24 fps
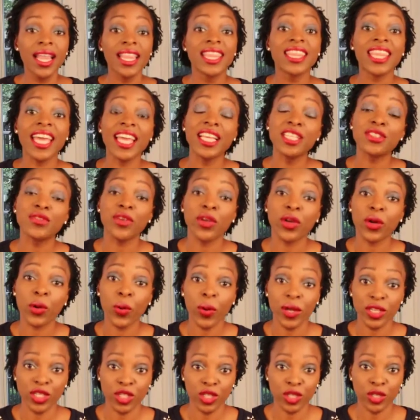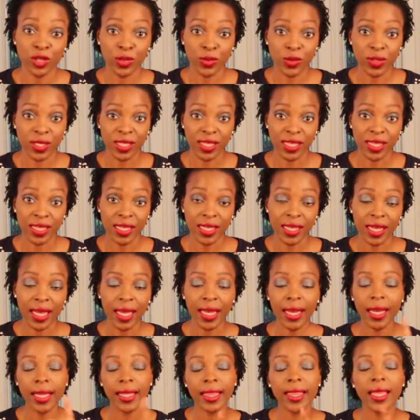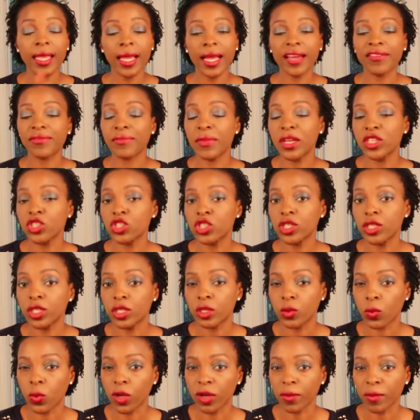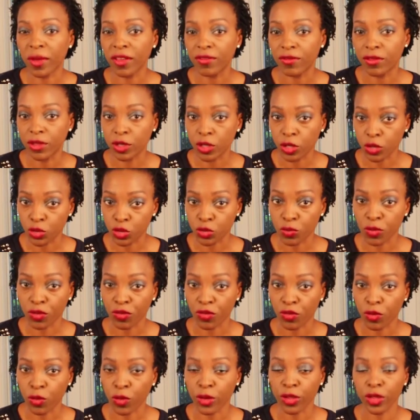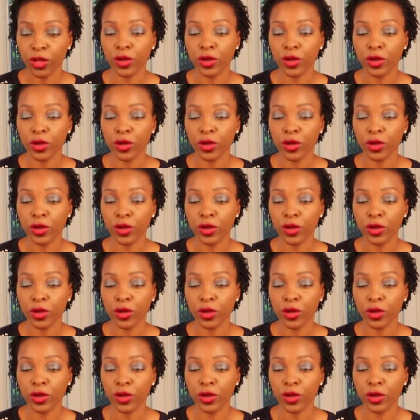Thanks for your question, Lucy. And I think I've mentioned it in one of my videos before.